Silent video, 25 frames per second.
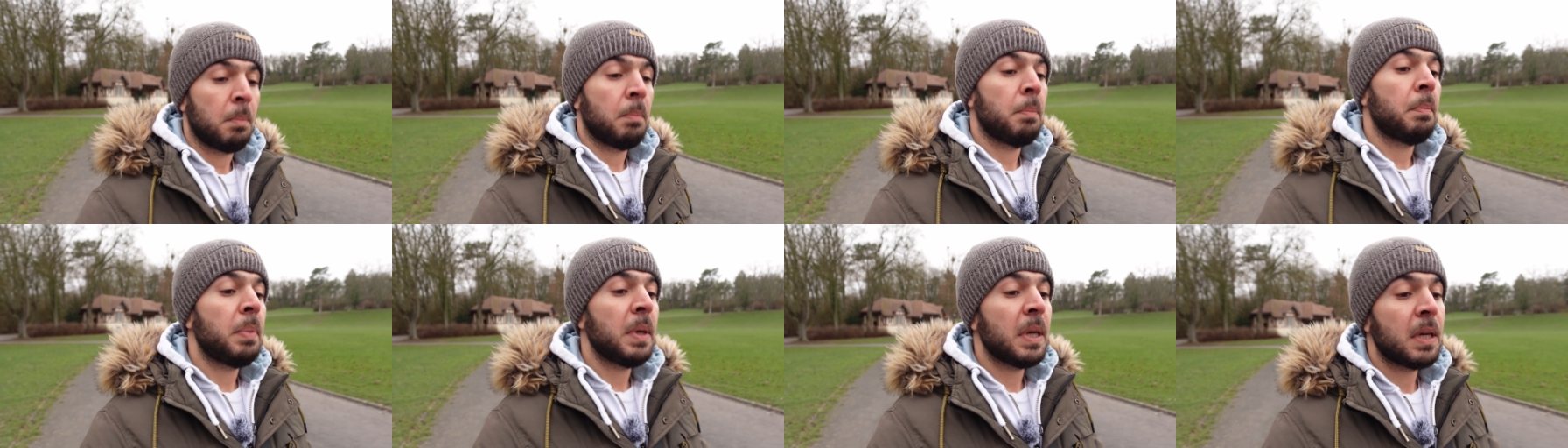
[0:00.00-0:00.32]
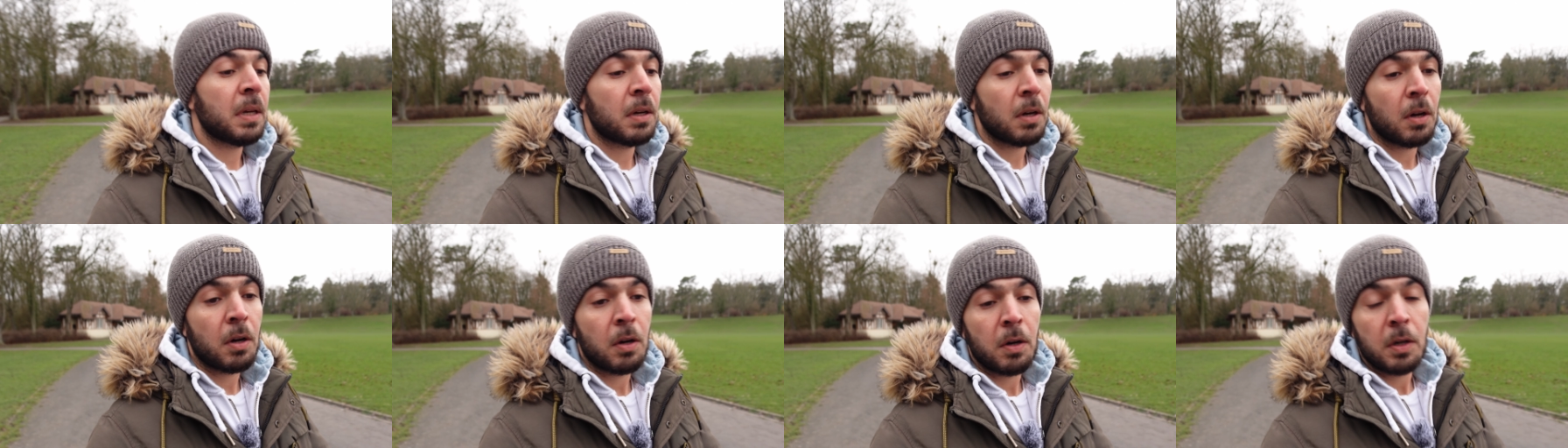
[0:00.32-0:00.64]

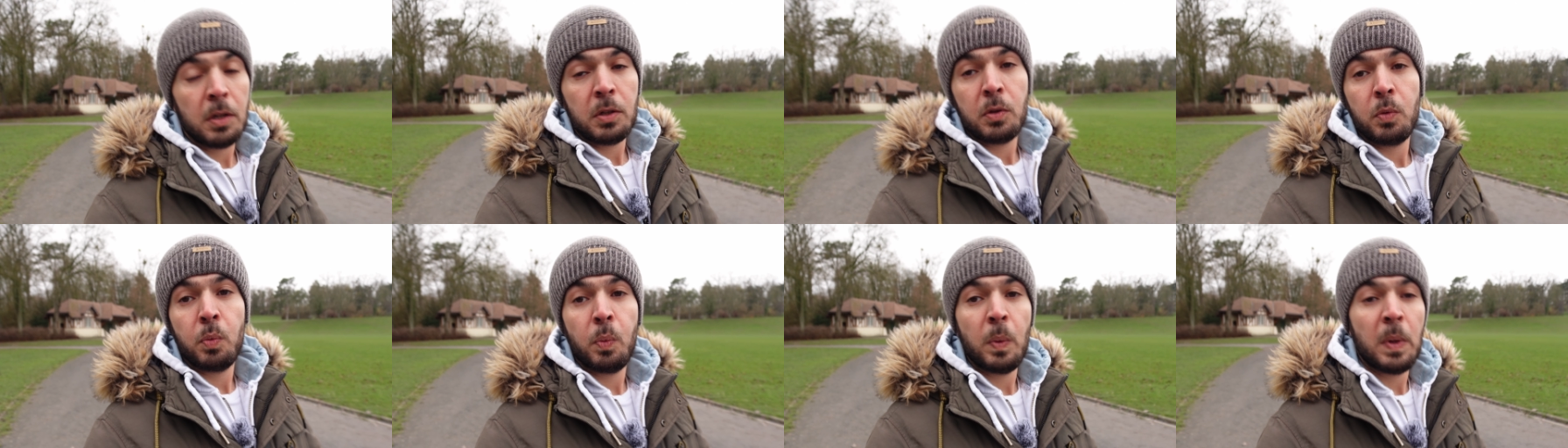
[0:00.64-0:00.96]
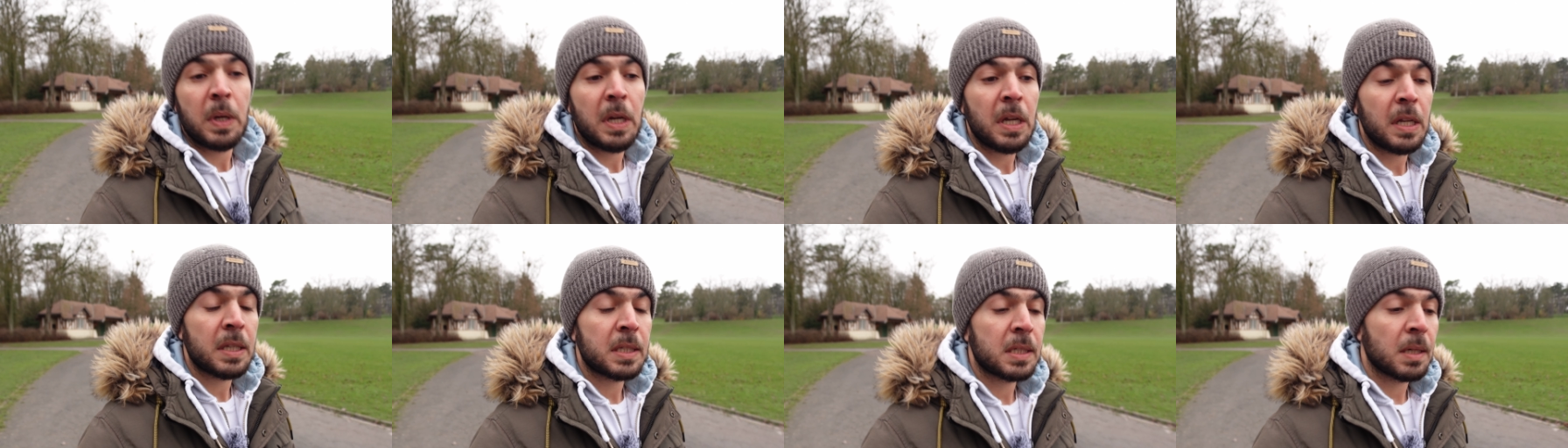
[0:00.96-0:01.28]
because we
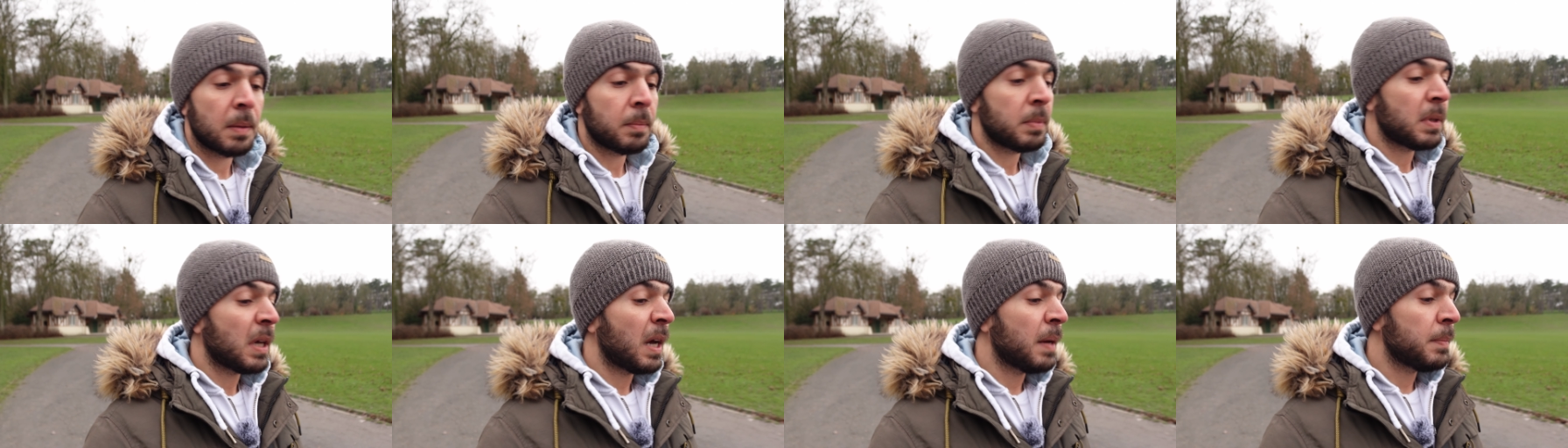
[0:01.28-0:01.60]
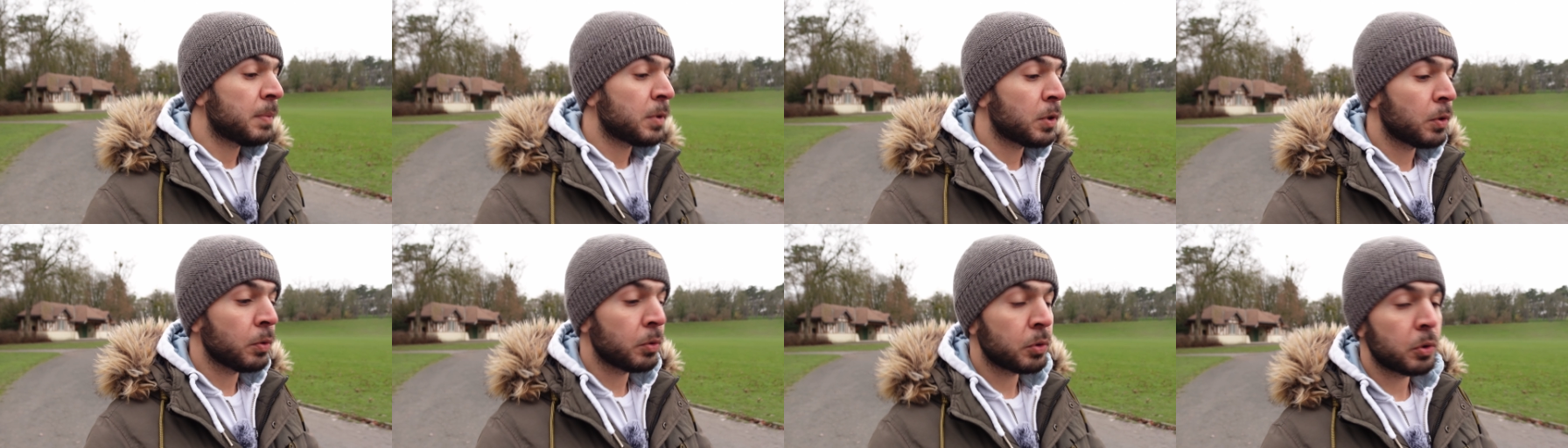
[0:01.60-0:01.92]
need
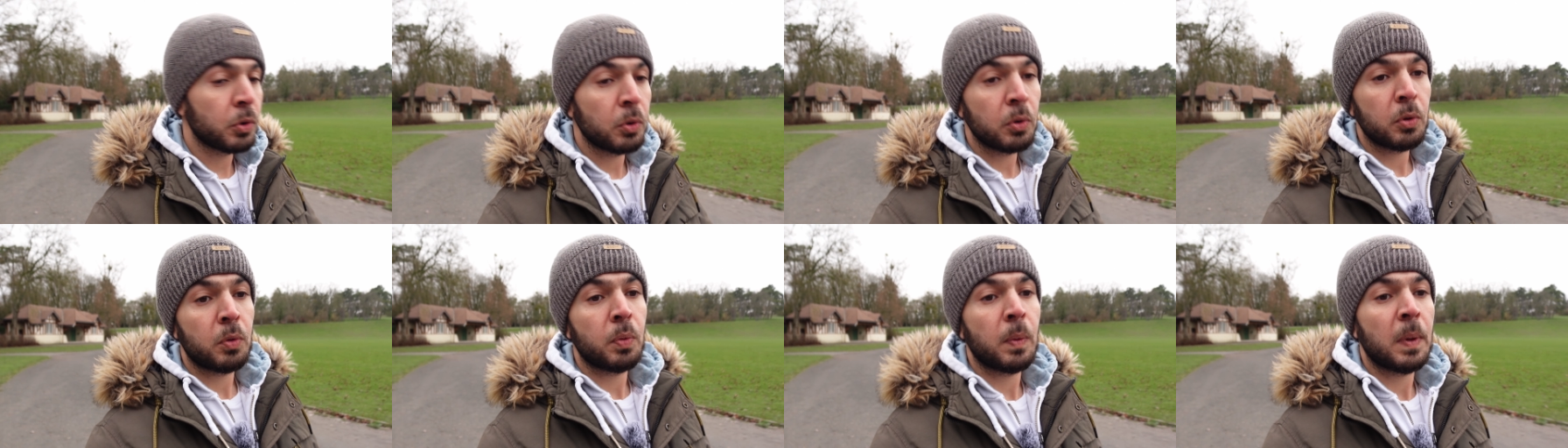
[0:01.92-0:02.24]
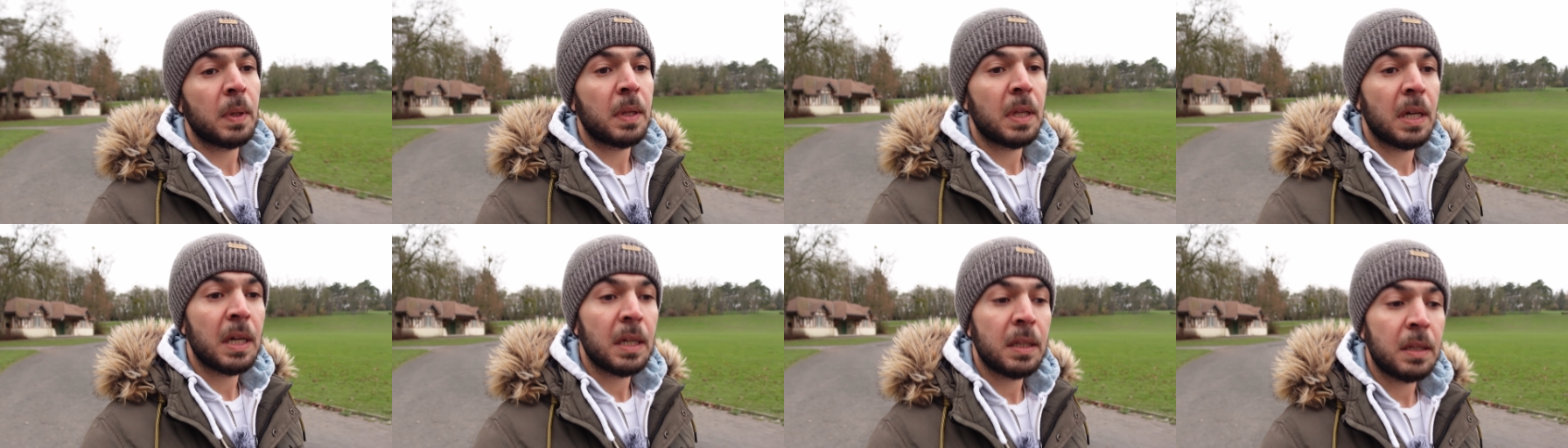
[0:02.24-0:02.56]
sometimes to shoot
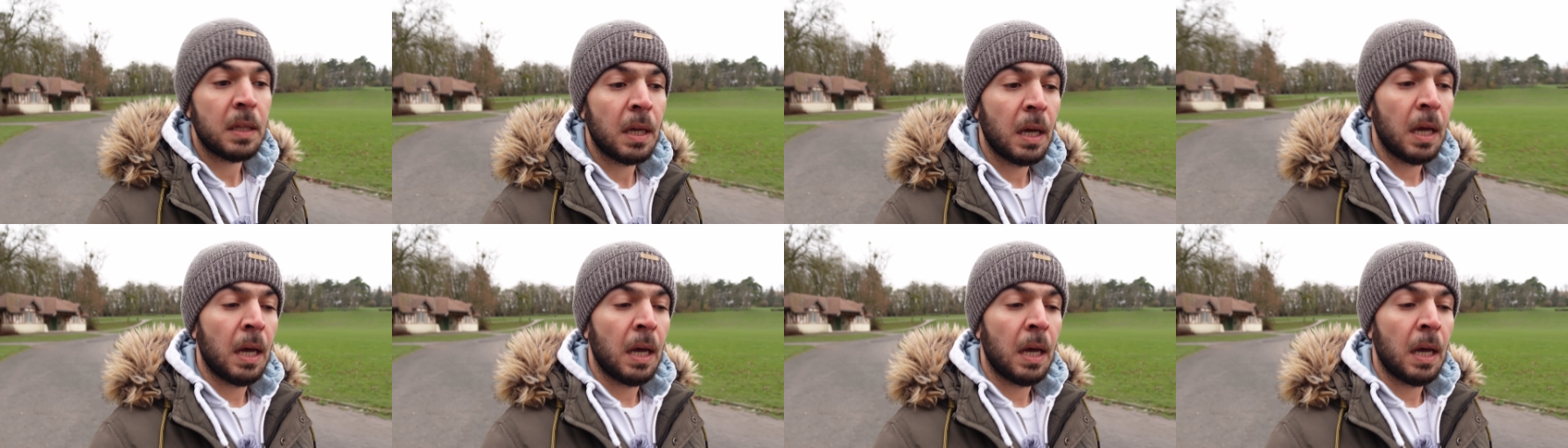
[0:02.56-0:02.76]
with it